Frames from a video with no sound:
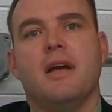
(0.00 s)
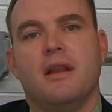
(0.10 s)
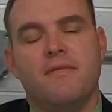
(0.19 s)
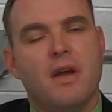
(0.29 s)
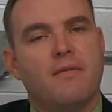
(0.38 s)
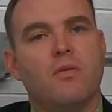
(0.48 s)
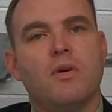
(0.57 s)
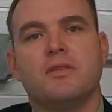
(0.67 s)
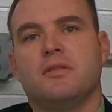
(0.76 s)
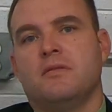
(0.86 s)
And if you have
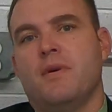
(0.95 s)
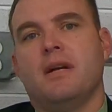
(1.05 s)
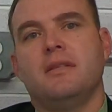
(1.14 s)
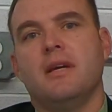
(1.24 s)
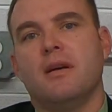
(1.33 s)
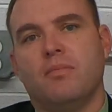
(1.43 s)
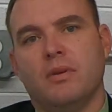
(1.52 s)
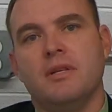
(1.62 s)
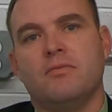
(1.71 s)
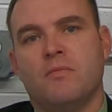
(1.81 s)
questions about that,
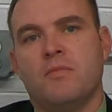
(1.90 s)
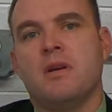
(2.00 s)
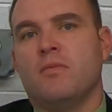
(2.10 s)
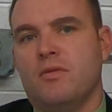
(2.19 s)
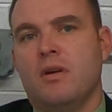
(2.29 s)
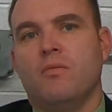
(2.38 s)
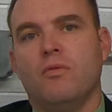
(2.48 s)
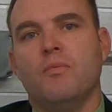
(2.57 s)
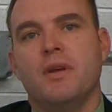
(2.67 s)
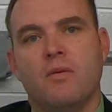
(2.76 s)
please remember that
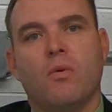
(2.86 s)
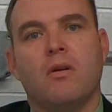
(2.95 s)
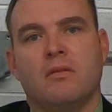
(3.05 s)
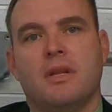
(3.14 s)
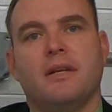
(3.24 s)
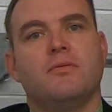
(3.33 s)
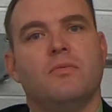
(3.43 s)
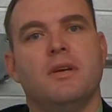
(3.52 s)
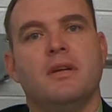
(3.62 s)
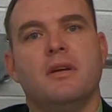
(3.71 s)
we'll be at work next
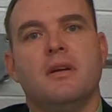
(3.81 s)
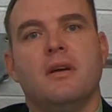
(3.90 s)
week,